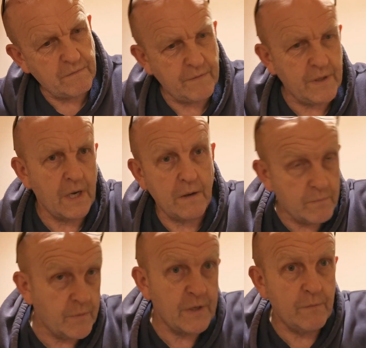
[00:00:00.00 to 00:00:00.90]
you know,
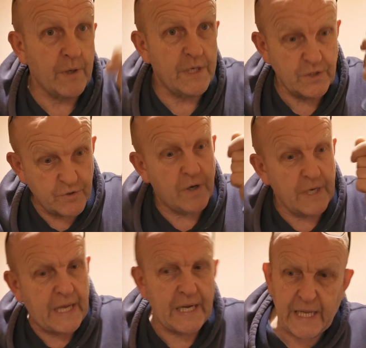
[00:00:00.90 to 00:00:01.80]
when you're trying to
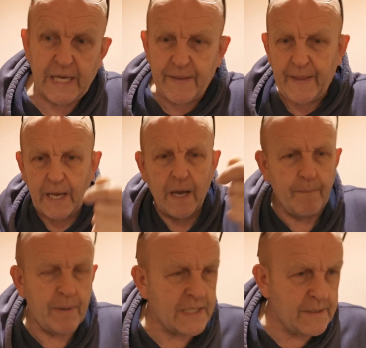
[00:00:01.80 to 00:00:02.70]
get it in and they're going
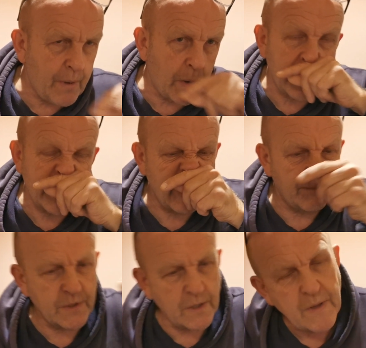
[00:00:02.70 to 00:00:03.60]
bloody bonkers
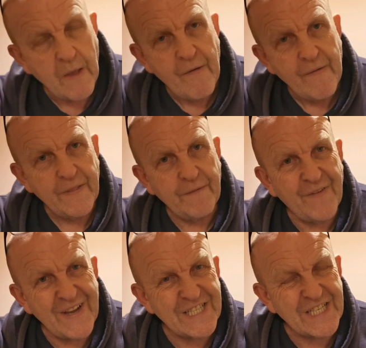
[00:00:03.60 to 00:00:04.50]
sometimes, the
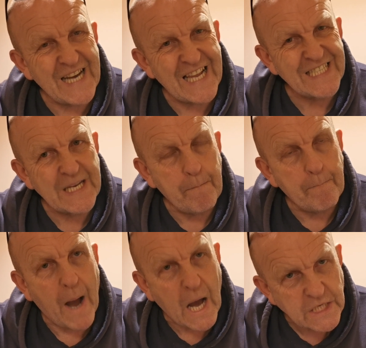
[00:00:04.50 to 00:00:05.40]
fish can actually
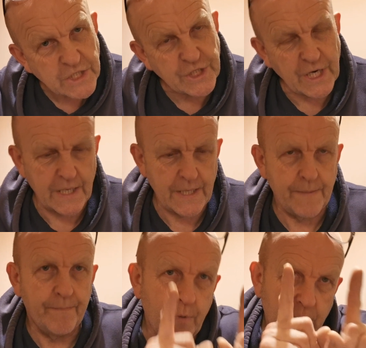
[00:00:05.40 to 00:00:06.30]
puncture, you